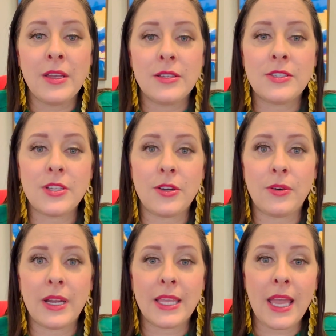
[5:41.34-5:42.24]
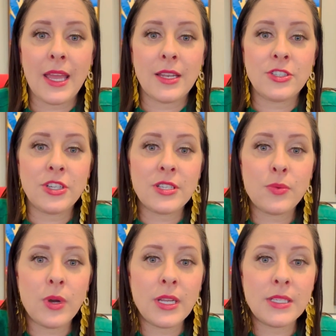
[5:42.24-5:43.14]
So again, just
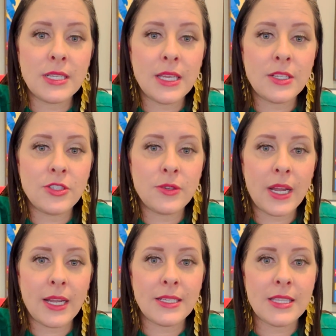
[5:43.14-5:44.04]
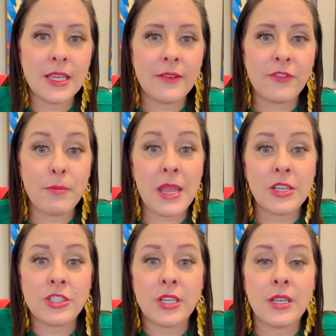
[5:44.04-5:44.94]
wanted to get you guys the
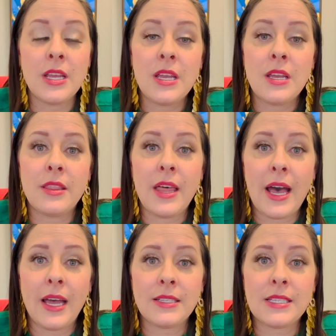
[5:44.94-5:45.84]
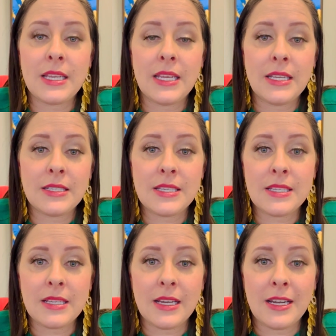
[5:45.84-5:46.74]
information that
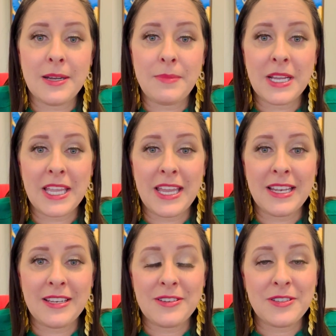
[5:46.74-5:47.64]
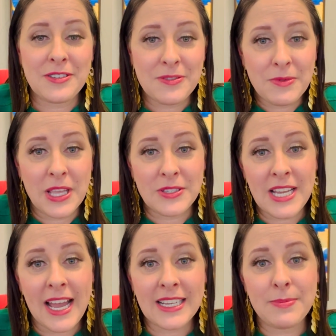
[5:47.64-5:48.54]
it's, again, these
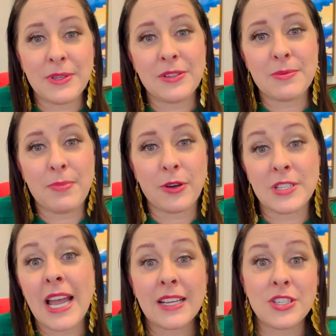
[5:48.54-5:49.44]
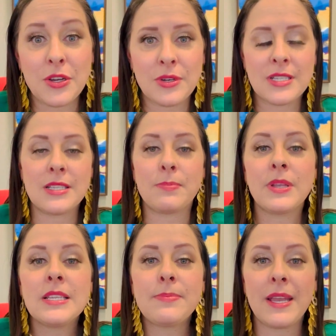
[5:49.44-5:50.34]
tax bills or tax notices,
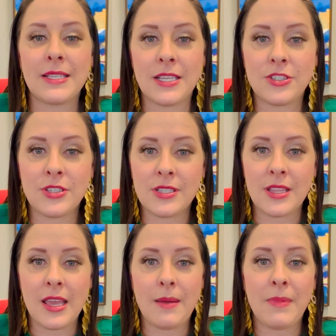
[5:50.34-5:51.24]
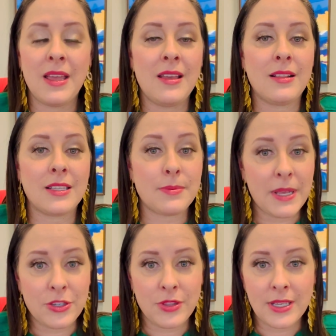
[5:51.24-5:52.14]
please pay attention to them. Let's
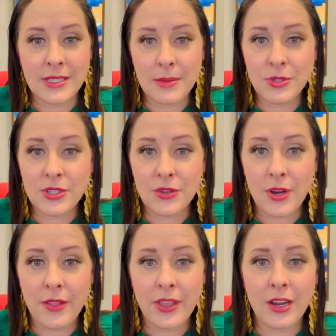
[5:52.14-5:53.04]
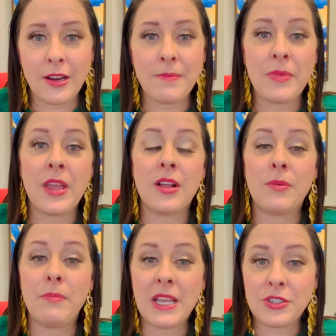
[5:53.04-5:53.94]
make sure the exemptions are on there.
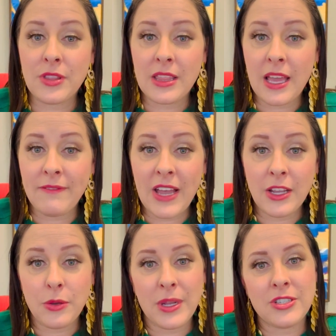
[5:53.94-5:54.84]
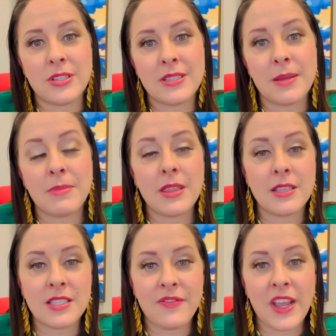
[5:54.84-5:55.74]
Make sure that that valuation is something
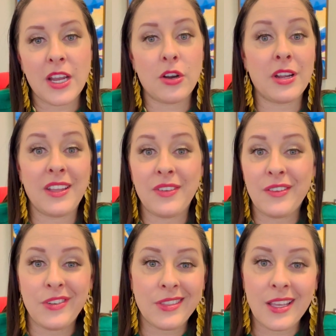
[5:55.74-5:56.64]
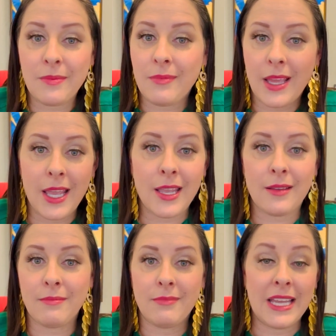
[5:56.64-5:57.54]
that's fair, even if you think, hey,
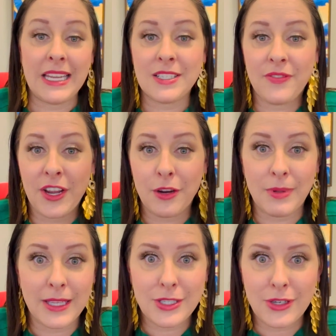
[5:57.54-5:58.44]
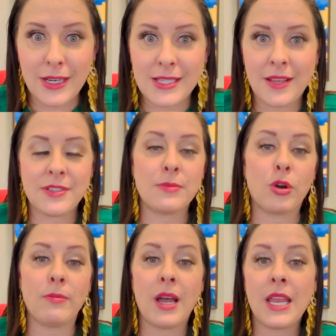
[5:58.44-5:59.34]
it is fair, but let's try to save some
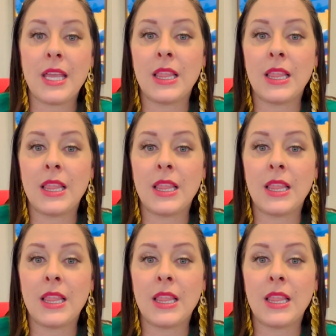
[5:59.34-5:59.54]
more money.